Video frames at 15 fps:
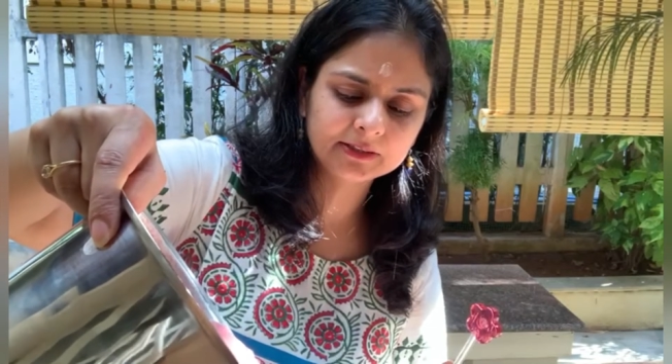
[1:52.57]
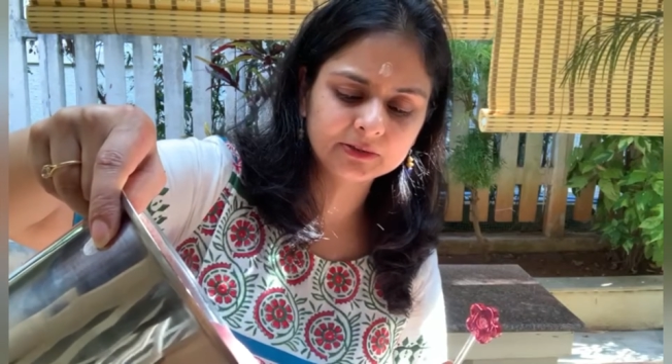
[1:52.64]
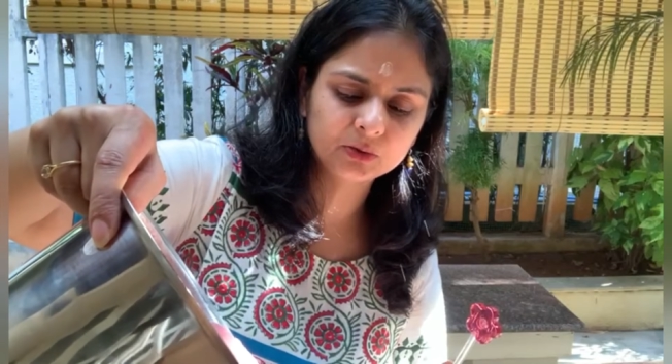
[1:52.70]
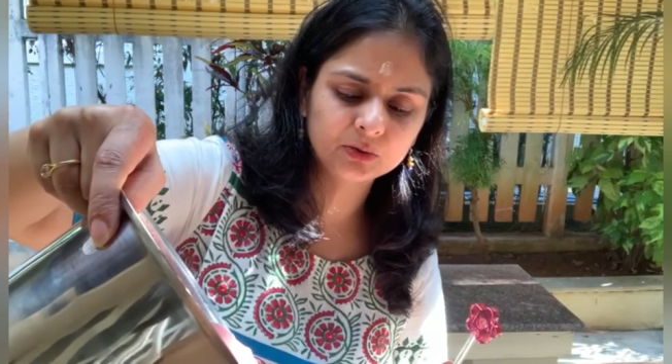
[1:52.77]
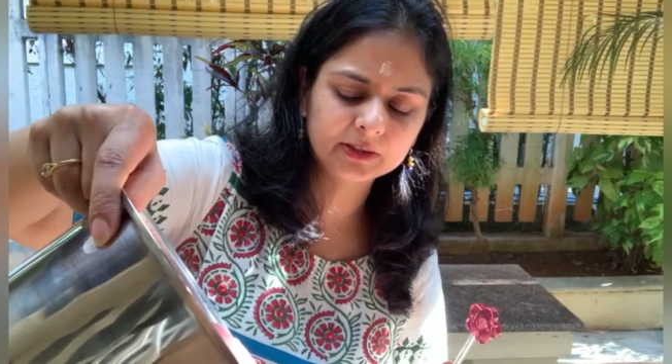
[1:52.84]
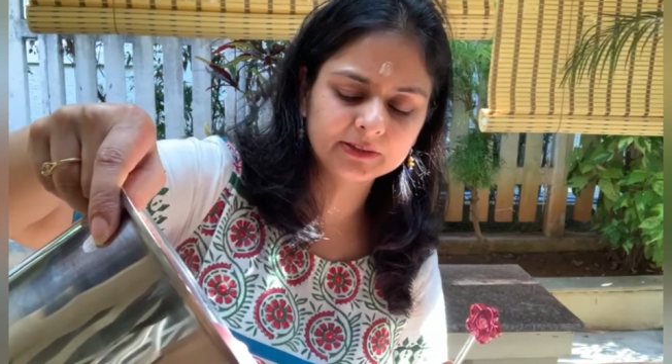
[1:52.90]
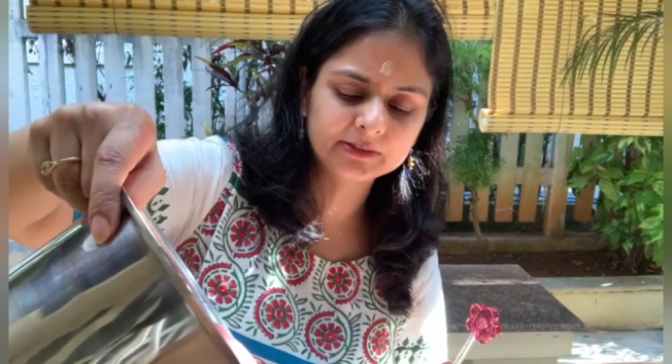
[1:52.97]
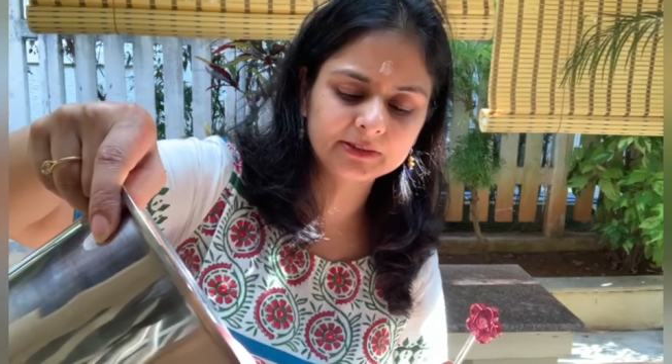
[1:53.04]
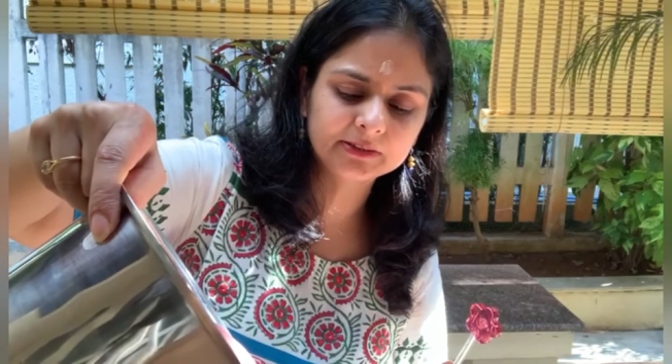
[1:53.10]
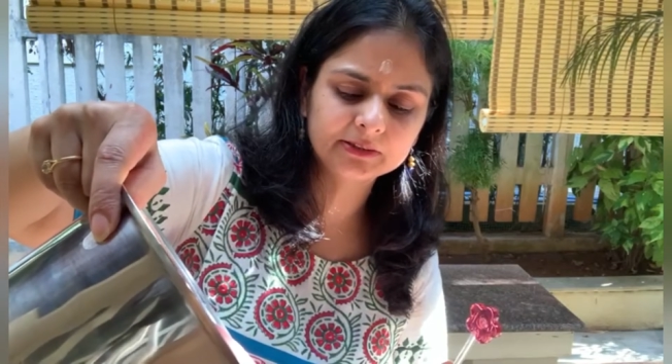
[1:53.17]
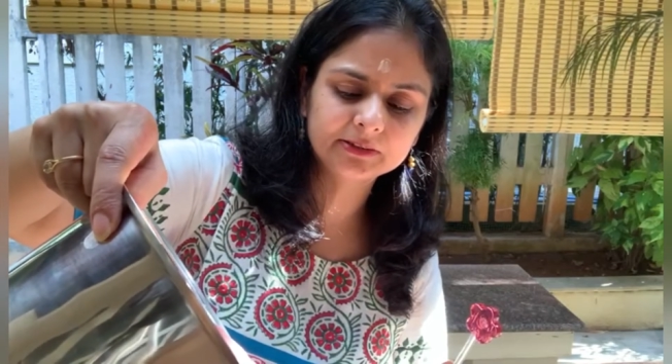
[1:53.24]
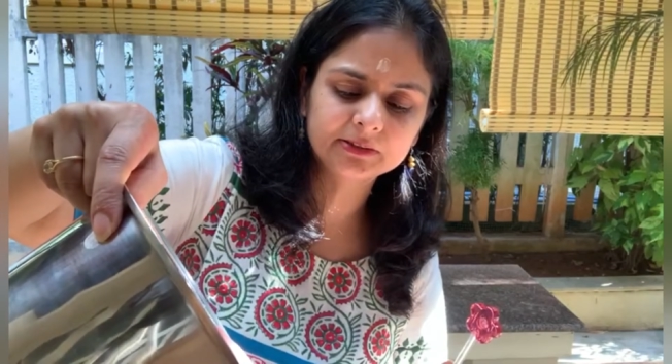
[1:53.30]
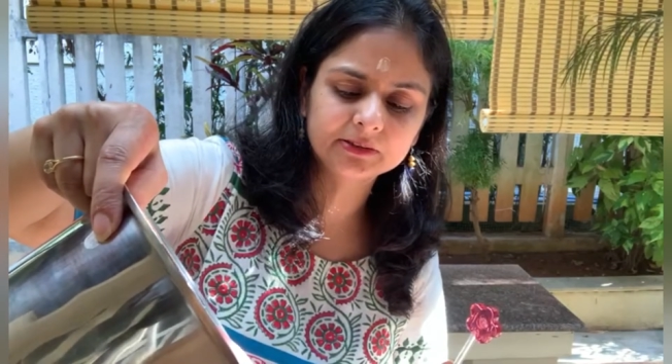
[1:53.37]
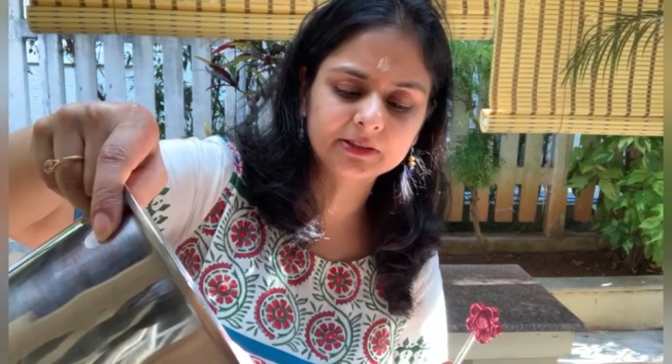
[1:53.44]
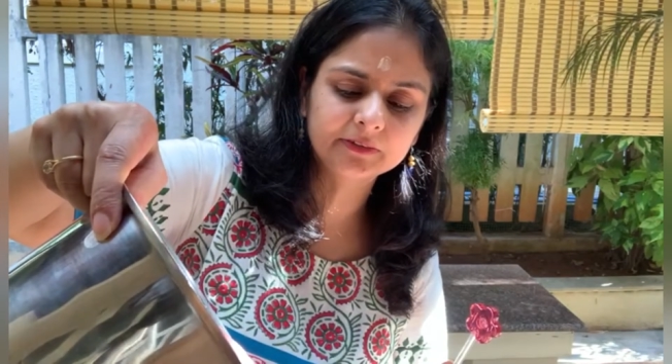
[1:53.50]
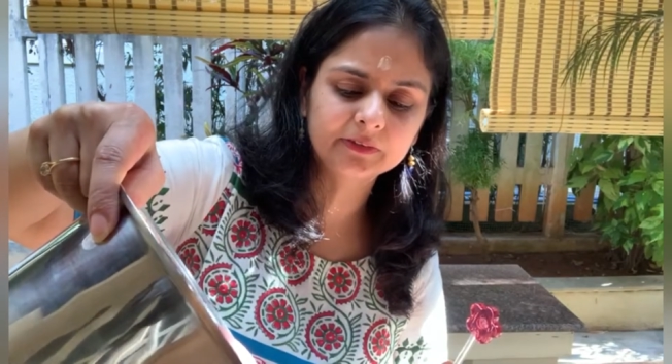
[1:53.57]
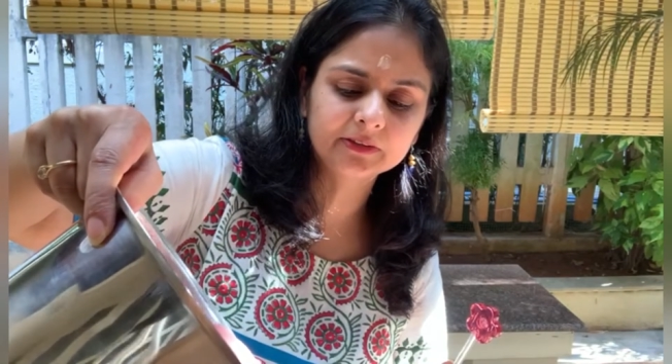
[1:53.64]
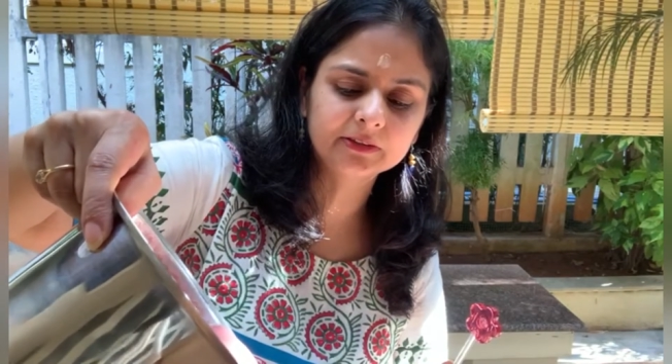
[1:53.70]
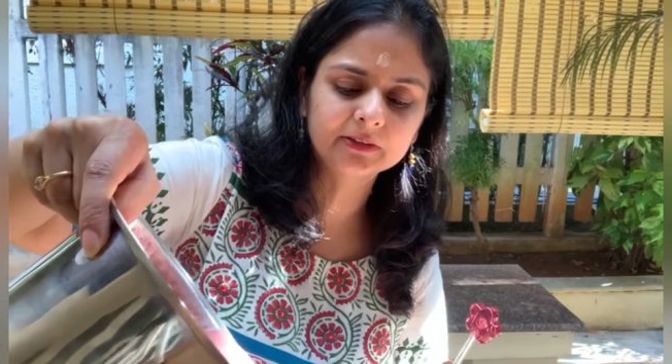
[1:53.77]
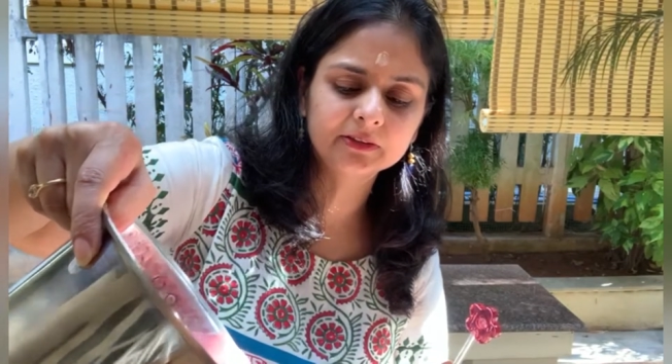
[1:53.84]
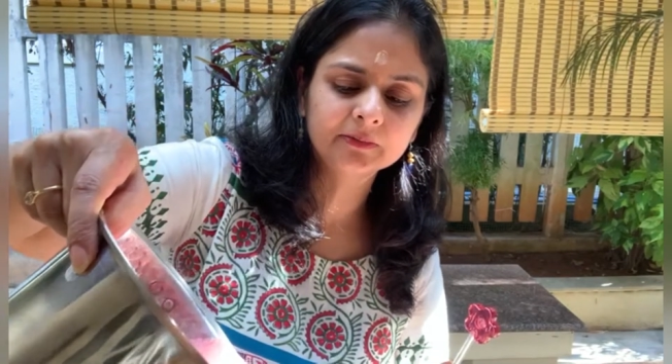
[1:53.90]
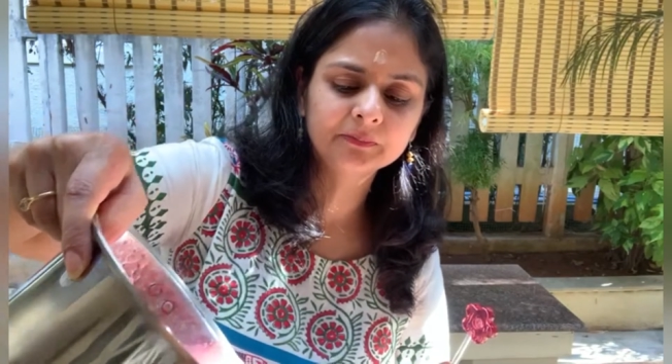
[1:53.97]
As you can see, it's
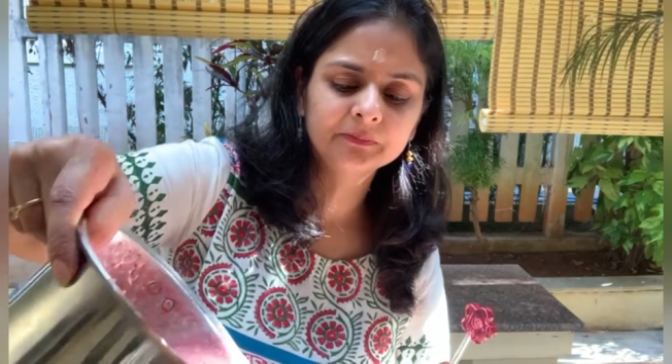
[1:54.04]
given